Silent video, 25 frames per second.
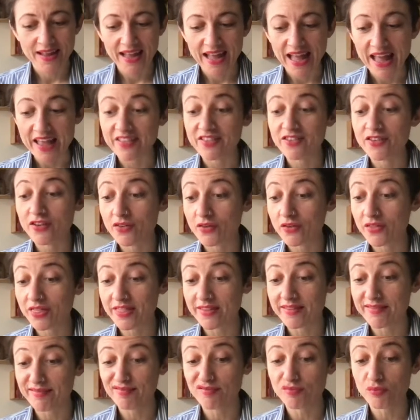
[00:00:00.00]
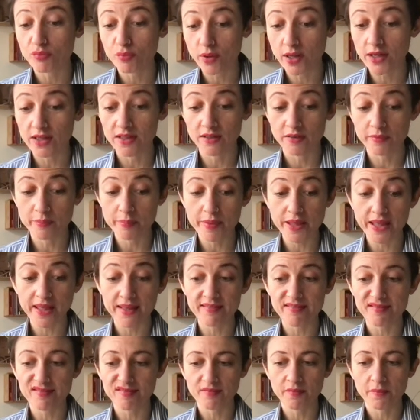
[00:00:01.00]
and do this well,
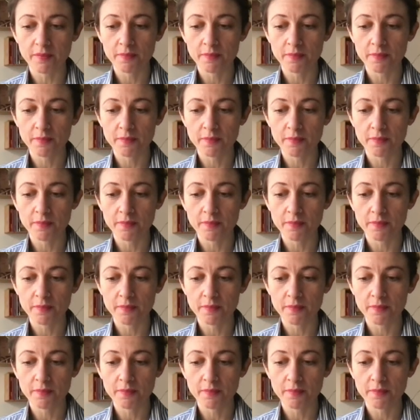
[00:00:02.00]
because